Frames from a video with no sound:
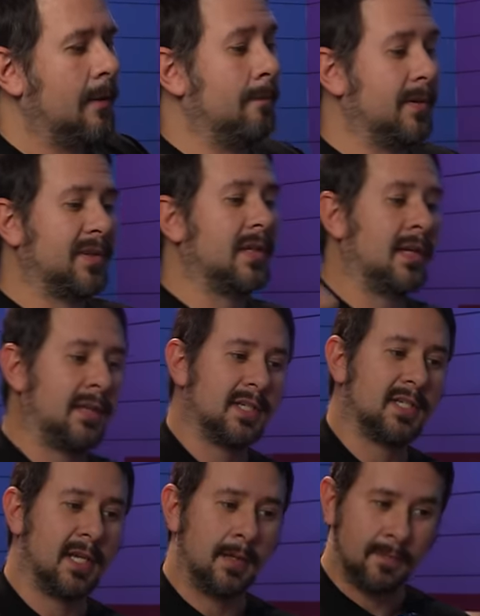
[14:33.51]
But then at the
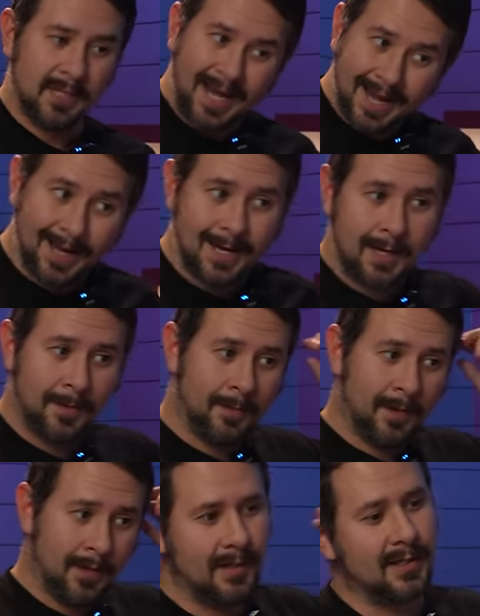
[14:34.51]
same
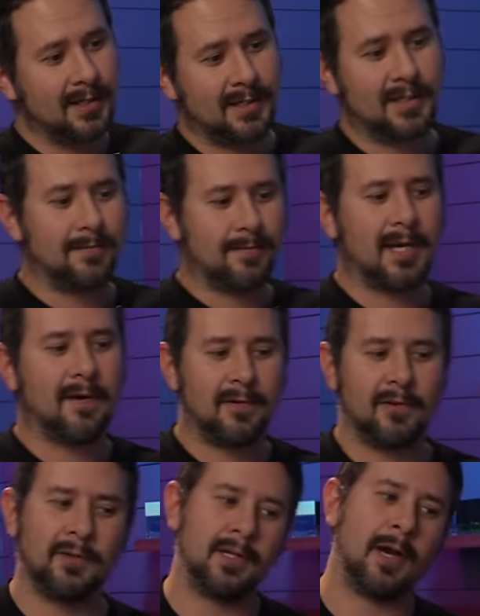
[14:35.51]
time, it's
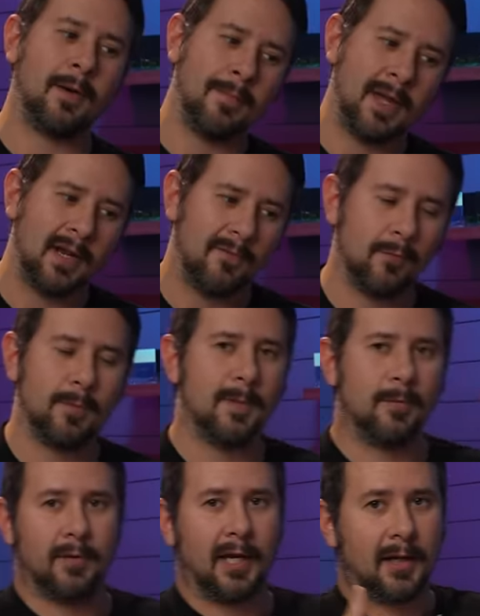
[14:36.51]
definitely not made for
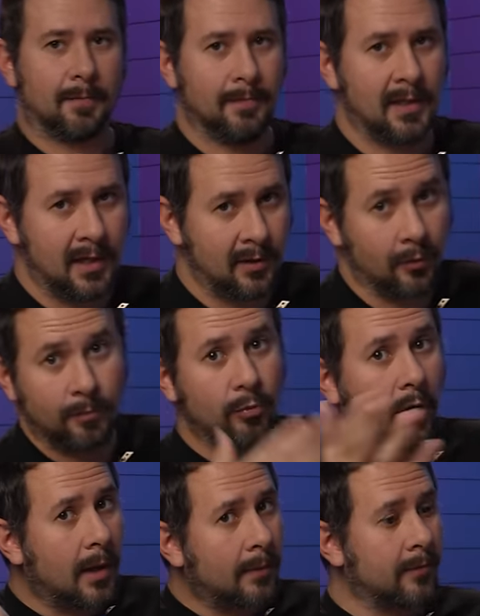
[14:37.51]
people like me or
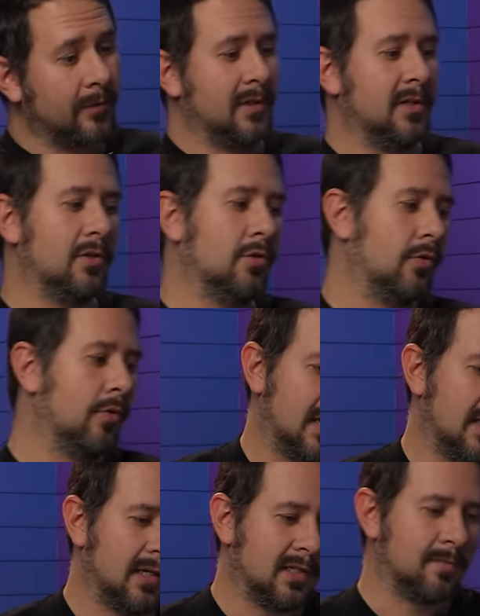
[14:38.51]
probably you.
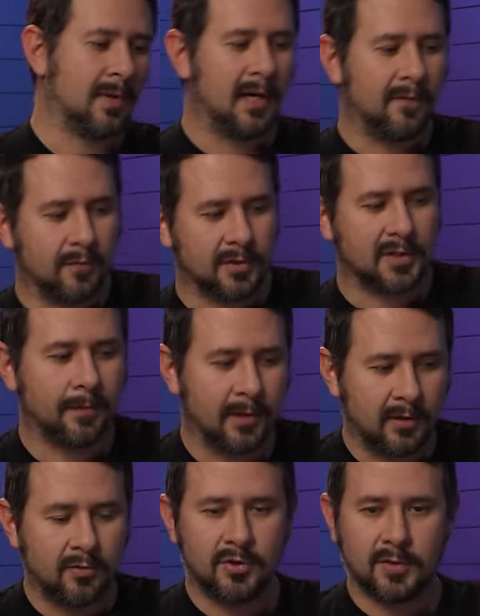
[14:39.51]
It is made for
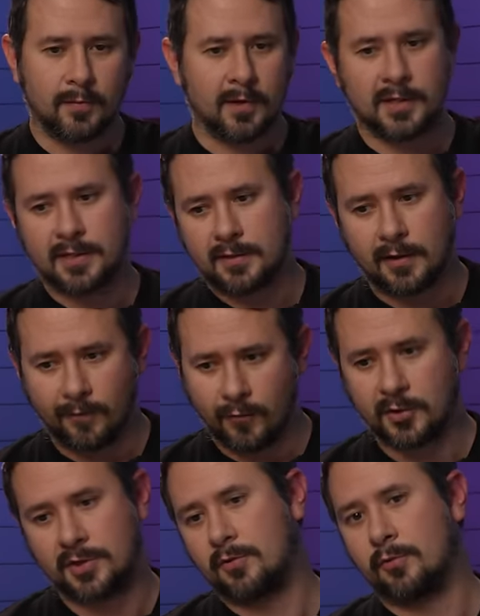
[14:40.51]
somebody who just wants a
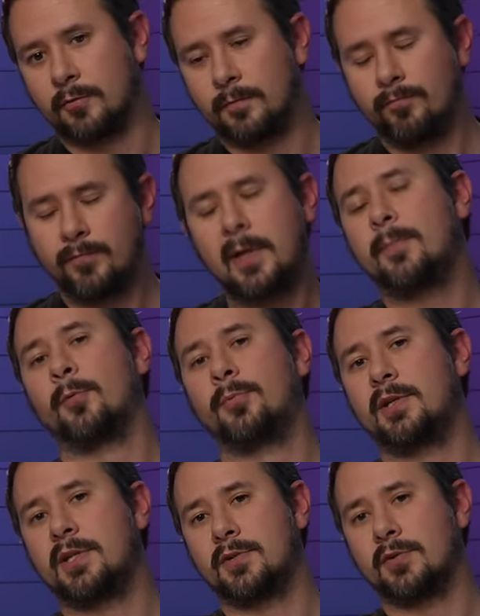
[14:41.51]
versatile people
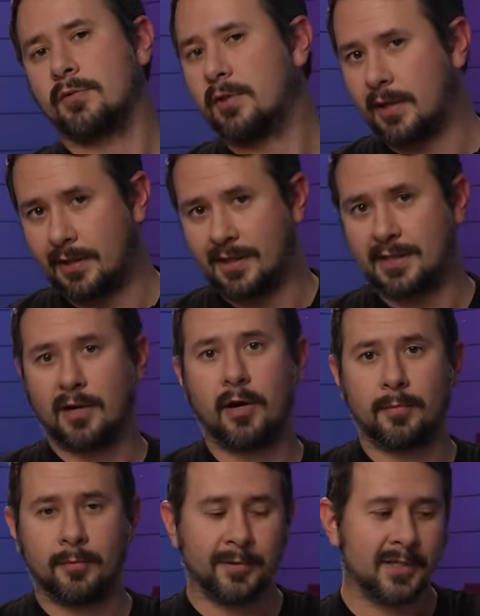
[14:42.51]
pleaser that gets
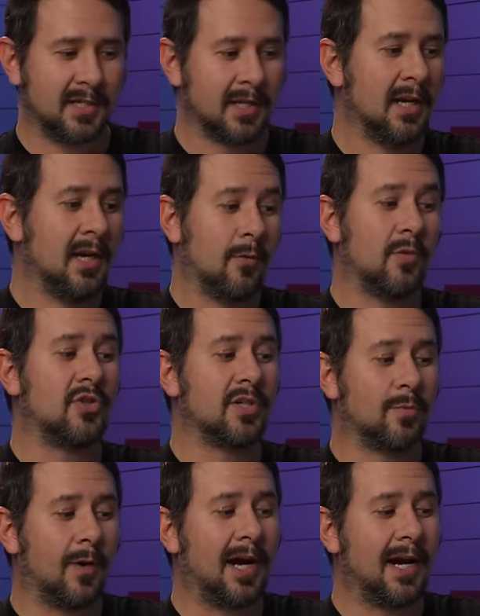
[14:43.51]
compliments, which
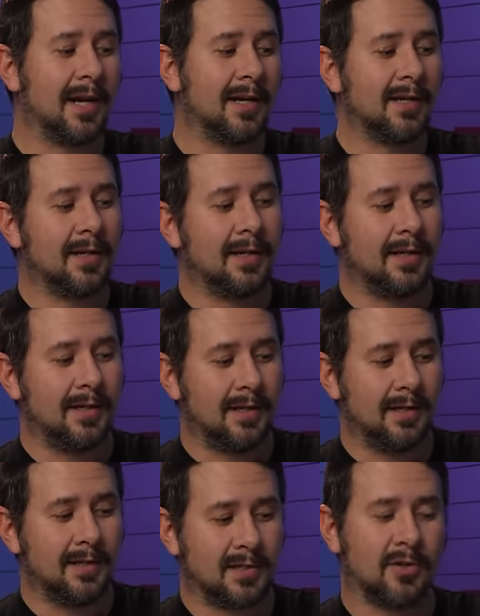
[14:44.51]
is why
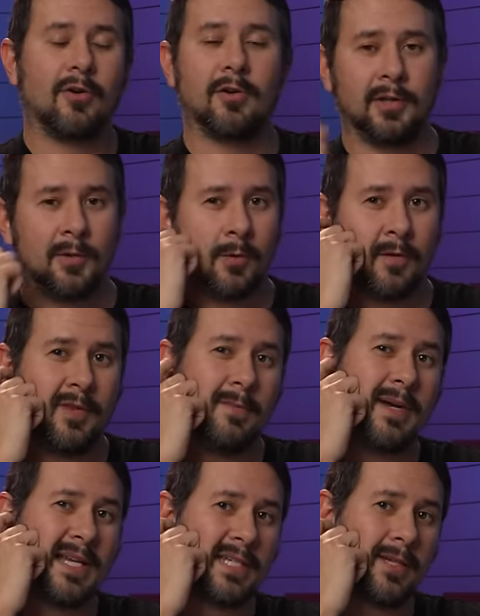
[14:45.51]
it is currently one of the
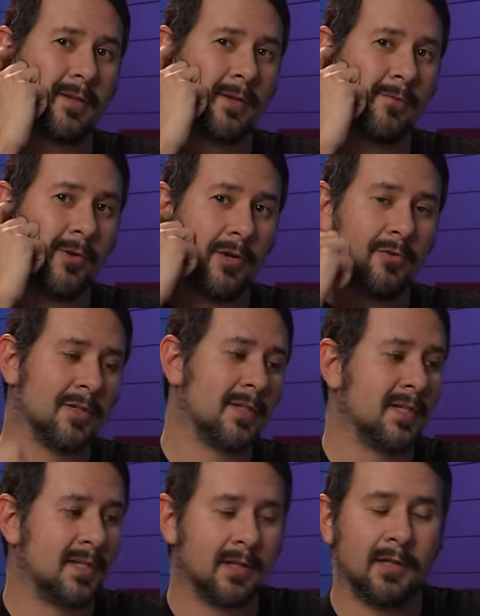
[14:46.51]
best selling
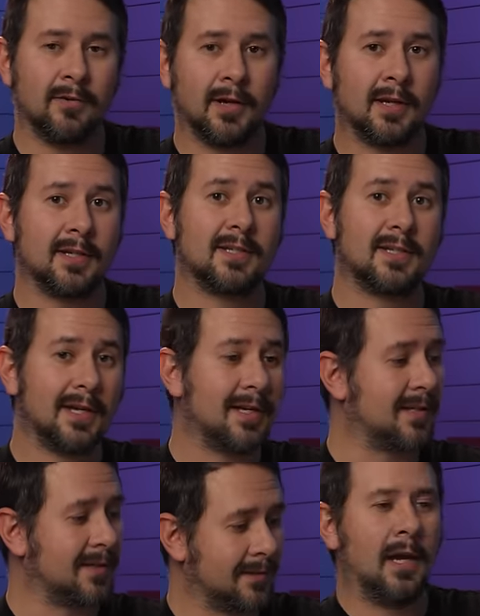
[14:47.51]
fragrances in the United
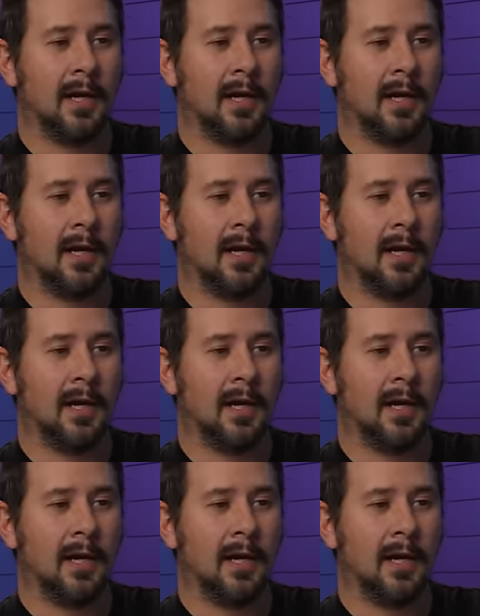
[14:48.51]
States.